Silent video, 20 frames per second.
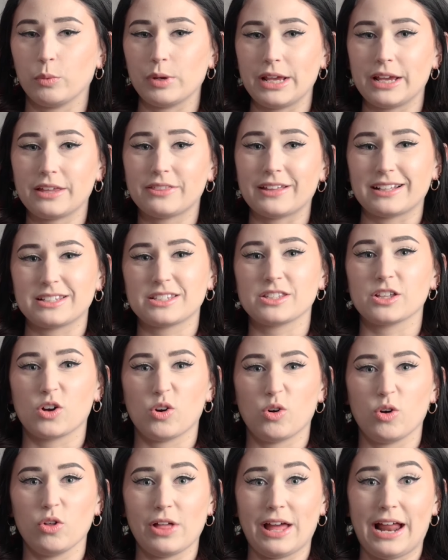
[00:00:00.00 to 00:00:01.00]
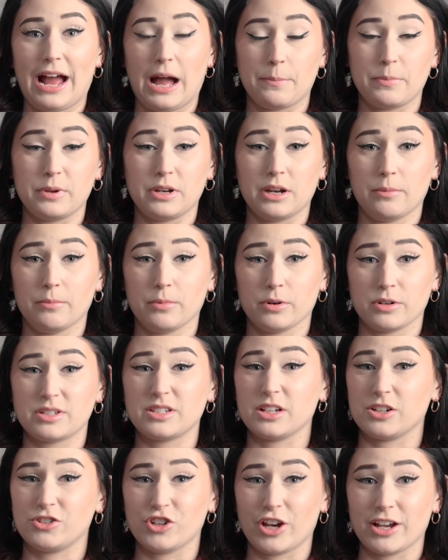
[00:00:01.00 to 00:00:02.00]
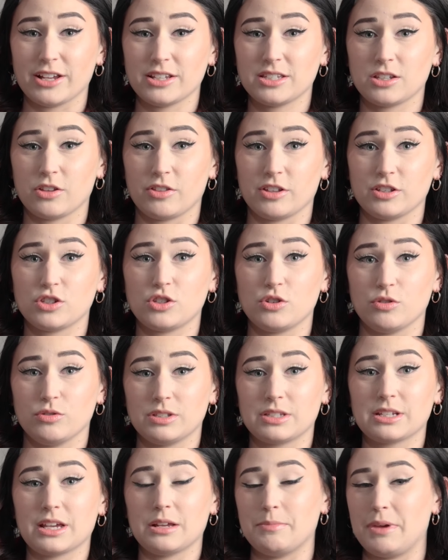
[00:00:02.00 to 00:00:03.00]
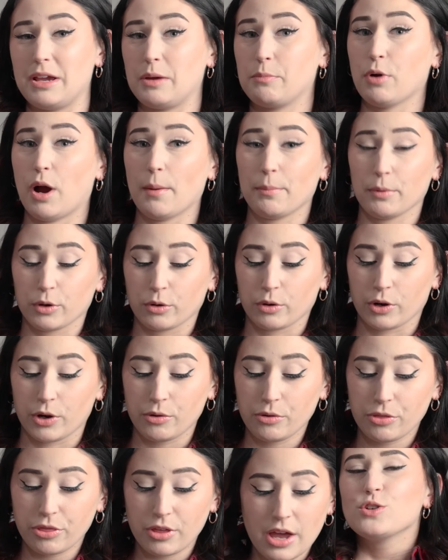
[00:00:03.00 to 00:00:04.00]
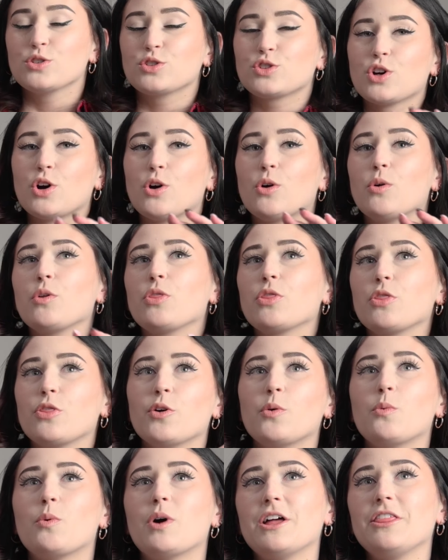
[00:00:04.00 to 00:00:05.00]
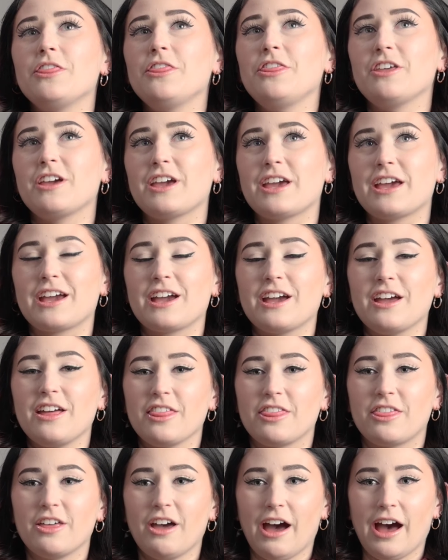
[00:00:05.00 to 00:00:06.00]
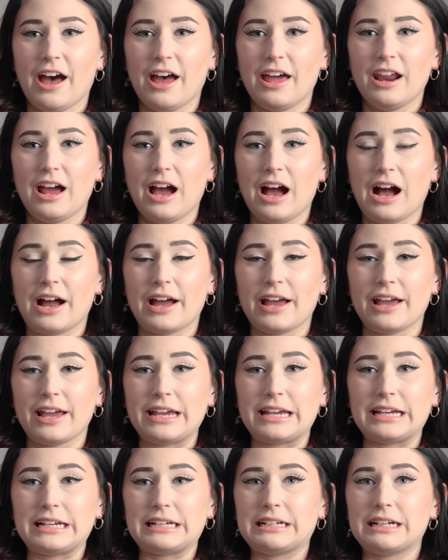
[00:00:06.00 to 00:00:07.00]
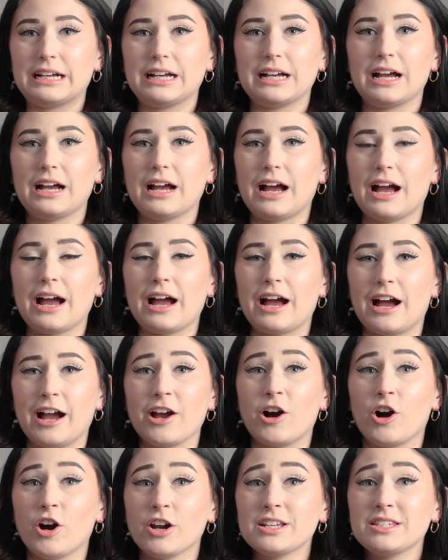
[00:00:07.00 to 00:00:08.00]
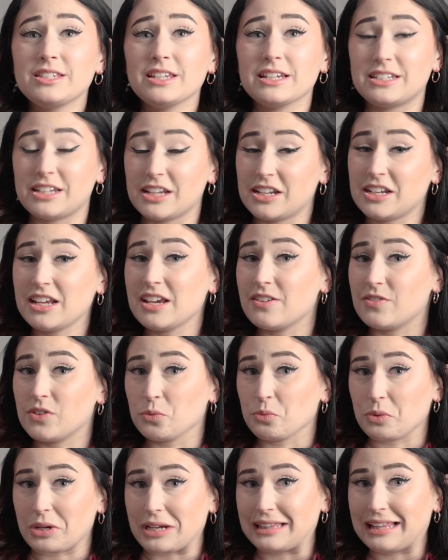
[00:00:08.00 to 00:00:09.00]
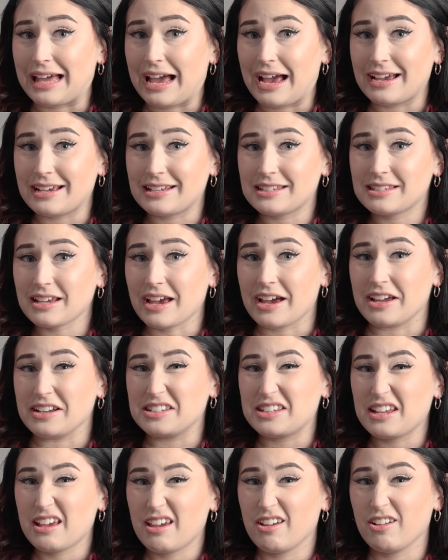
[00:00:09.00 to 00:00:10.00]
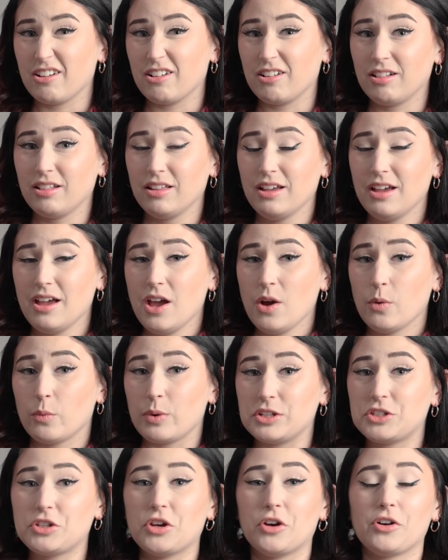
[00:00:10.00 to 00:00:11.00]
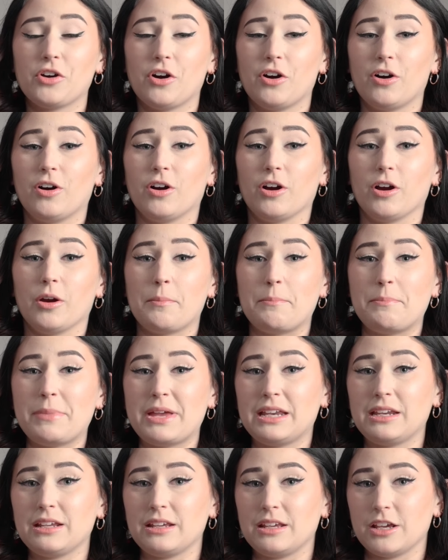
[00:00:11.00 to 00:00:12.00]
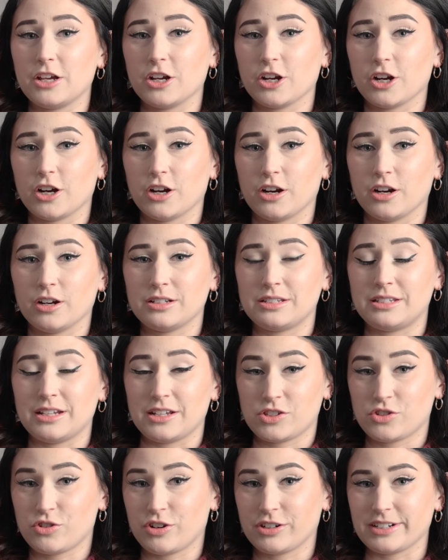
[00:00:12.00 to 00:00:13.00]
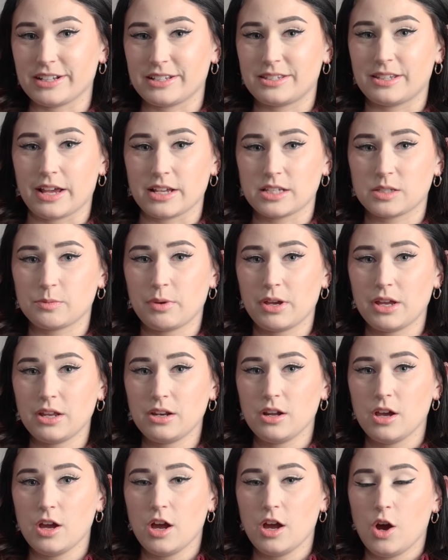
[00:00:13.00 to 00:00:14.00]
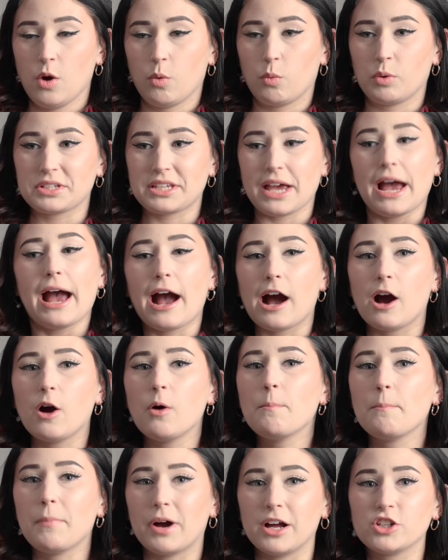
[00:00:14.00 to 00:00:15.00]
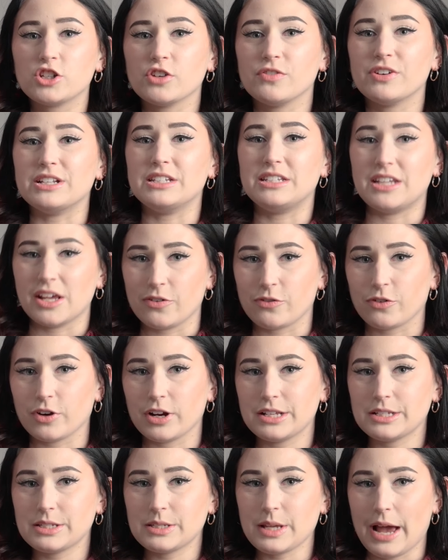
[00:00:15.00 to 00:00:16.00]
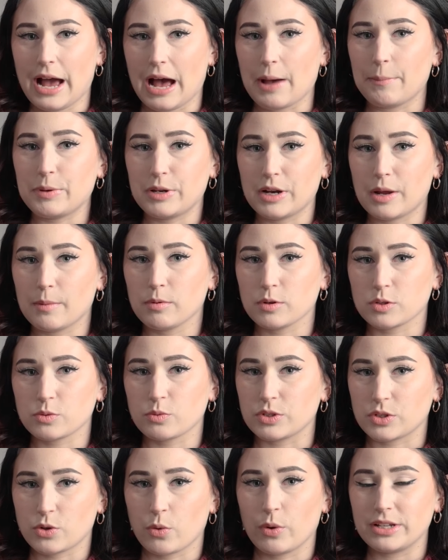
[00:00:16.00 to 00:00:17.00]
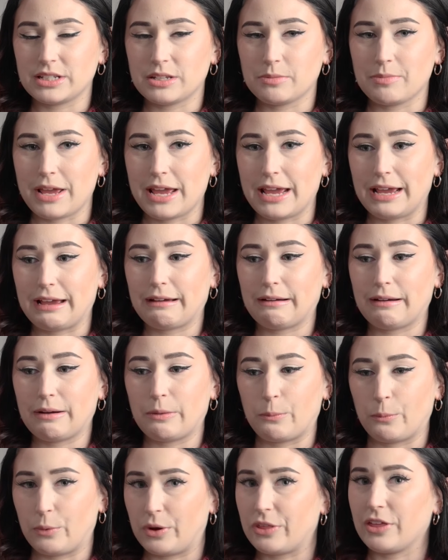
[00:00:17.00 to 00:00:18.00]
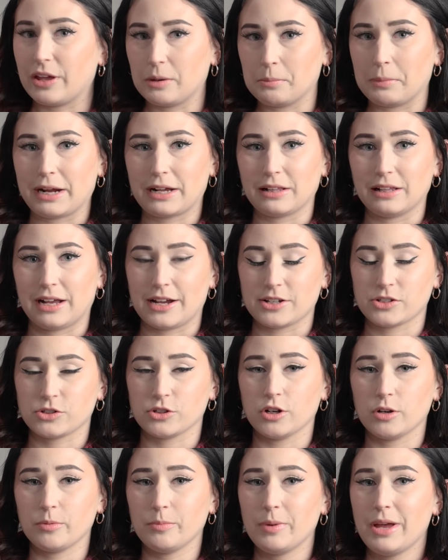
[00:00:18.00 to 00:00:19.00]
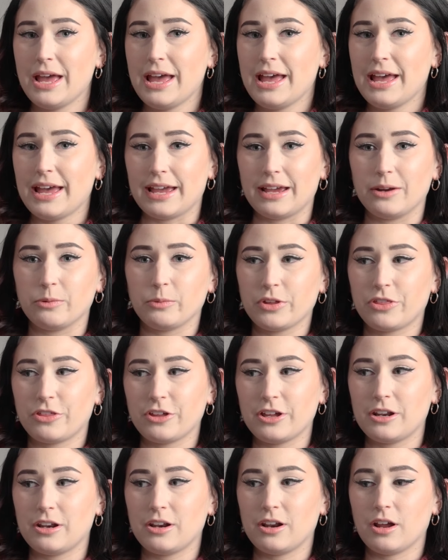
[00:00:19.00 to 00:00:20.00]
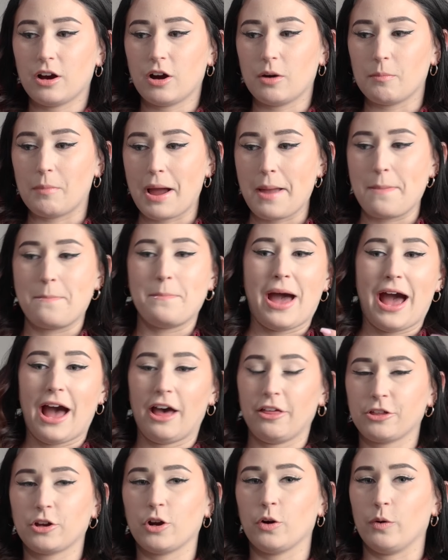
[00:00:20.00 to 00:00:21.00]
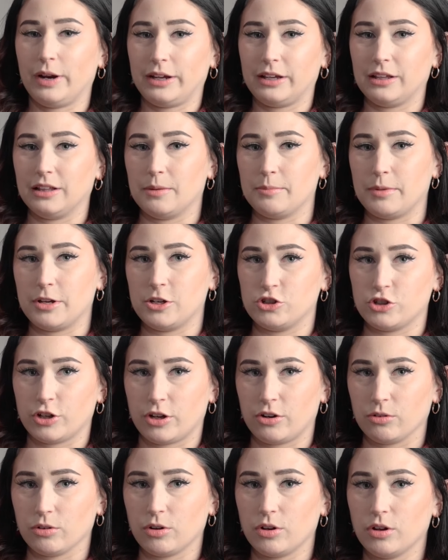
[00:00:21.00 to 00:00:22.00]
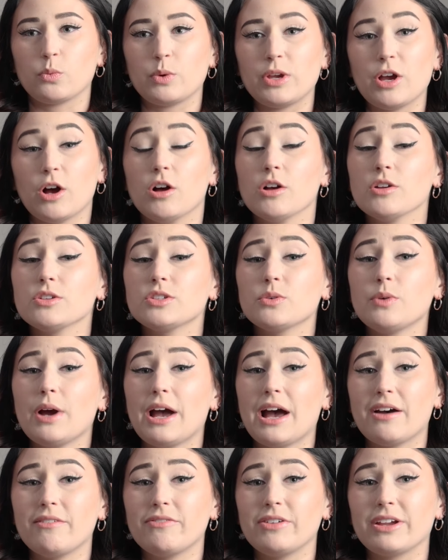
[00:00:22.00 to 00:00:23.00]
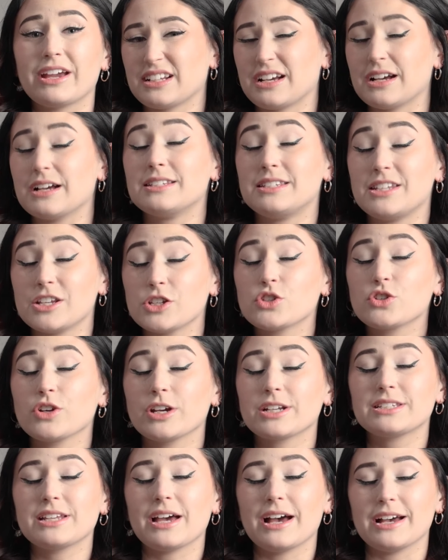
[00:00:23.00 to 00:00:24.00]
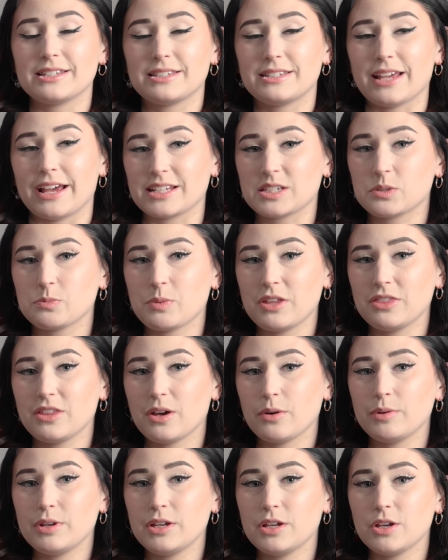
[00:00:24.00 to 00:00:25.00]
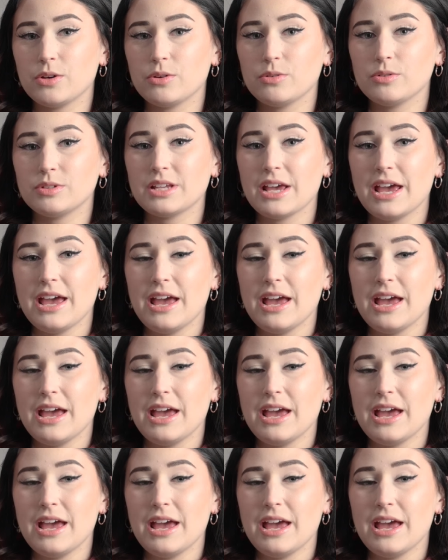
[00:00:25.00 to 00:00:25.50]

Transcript: week. That's the goal that Happy Numbers suggests so that students can make proper growth. So the one thing that I honestly didn't even realize until we took our mid-year district assessment was how much of a difference Happy Numbers was going to make within my classroom and within my math curriculum in general. We also have like a district assessment that we use,